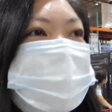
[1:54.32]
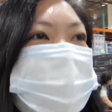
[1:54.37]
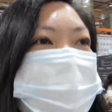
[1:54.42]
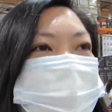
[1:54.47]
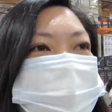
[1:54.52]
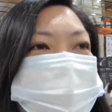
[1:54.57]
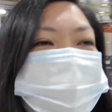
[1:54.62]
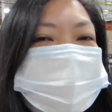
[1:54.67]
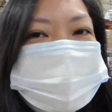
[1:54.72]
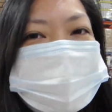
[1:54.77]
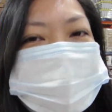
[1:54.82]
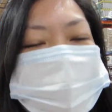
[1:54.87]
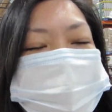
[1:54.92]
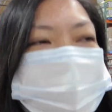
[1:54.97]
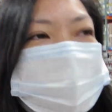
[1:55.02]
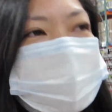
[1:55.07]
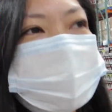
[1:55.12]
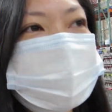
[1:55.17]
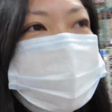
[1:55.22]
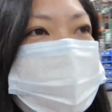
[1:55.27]
and finish
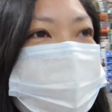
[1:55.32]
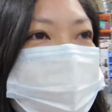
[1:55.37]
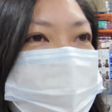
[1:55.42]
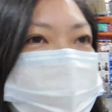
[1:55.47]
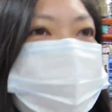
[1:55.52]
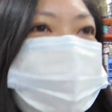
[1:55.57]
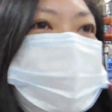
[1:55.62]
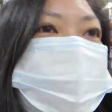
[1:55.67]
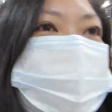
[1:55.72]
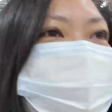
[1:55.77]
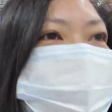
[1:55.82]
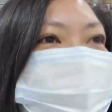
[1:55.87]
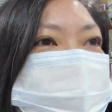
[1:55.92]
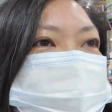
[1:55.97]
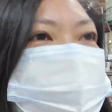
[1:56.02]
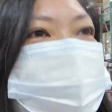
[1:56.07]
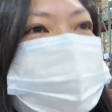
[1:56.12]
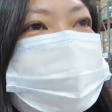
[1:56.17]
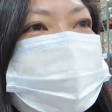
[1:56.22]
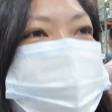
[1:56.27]
making lunch
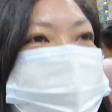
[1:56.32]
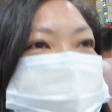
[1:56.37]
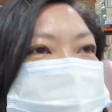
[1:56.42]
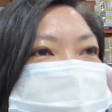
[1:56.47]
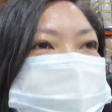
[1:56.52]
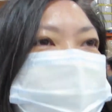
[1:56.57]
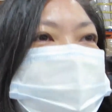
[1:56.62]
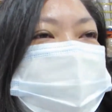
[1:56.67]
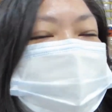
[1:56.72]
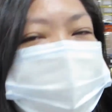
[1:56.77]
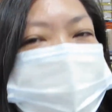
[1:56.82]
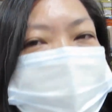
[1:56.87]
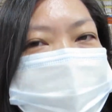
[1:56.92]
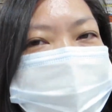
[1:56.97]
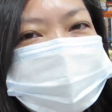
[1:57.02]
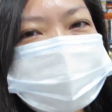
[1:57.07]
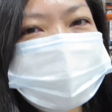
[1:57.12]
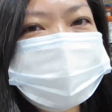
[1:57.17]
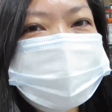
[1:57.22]
as I